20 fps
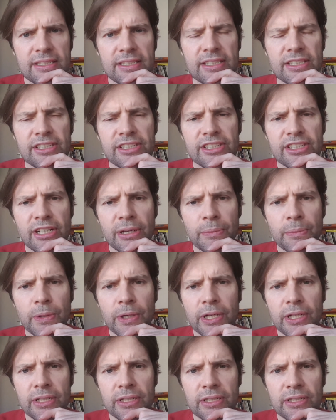is
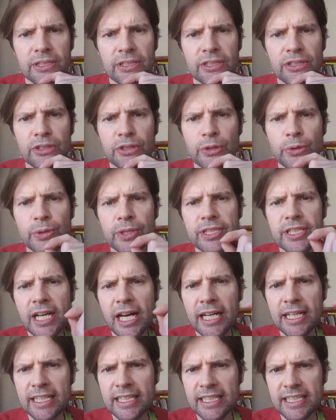someone who is
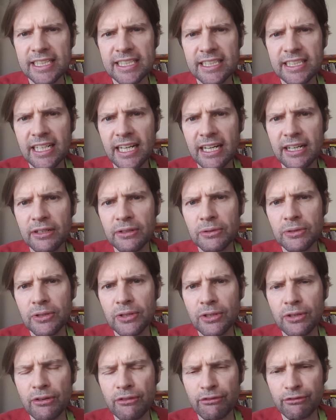under the scale
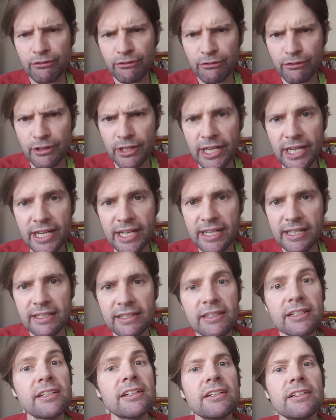of 3.
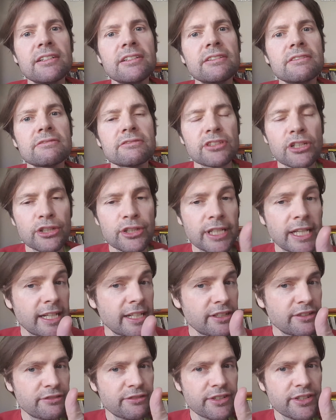So
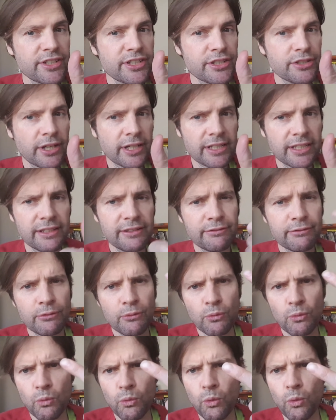10 is very attractive,
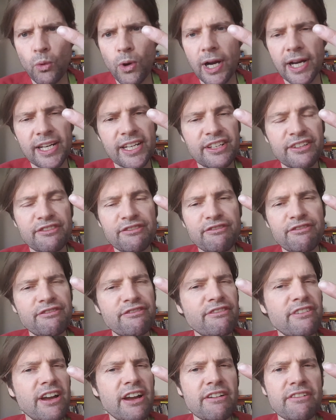1 is
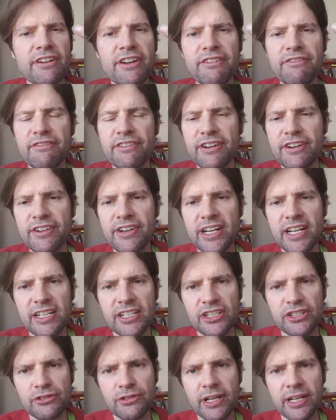very, very
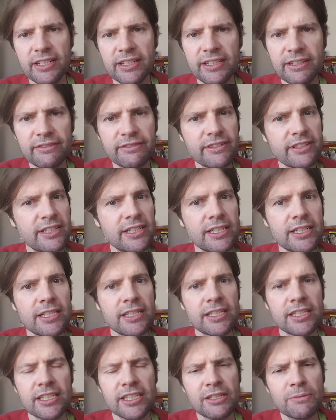unattractive,
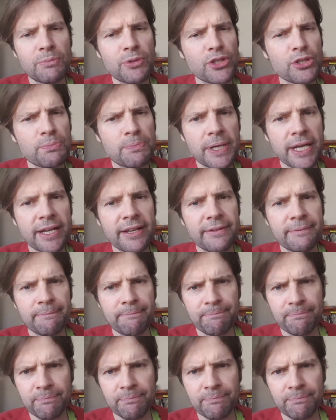and a bush pig